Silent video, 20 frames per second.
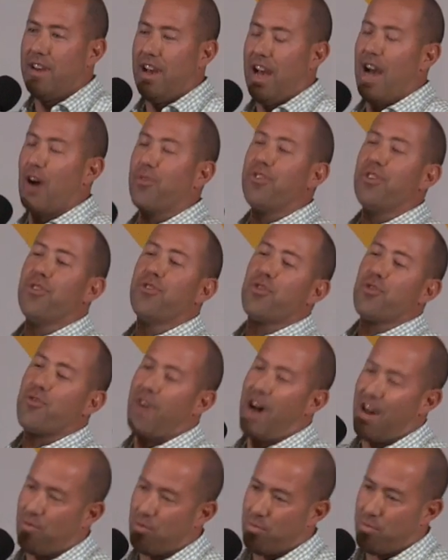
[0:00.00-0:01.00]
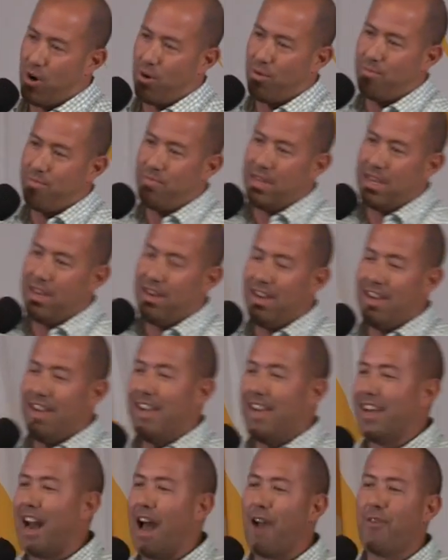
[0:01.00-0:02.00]
I was in survival mode.
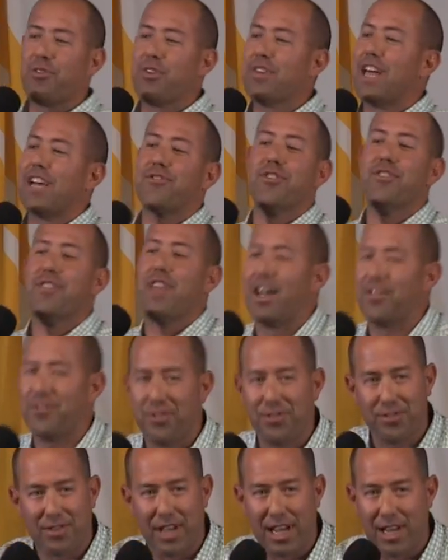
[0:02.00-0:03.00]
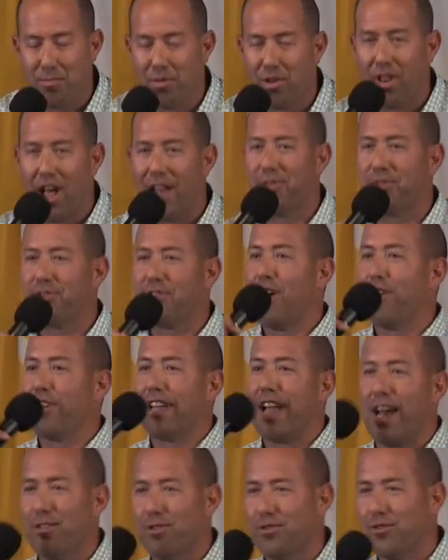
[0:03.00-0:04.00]
And obviously that's a not sustainable lifestyle. You
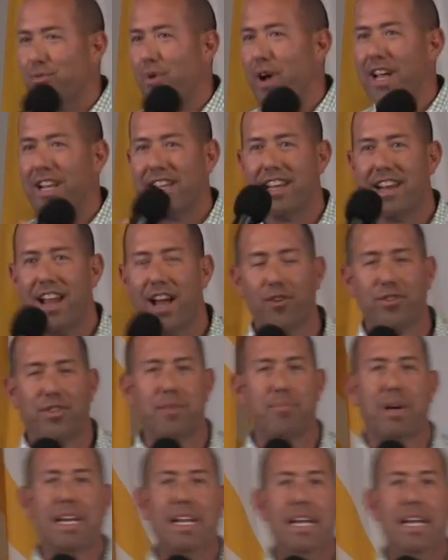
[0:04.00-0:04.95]
gotta lose weight and get healthy, but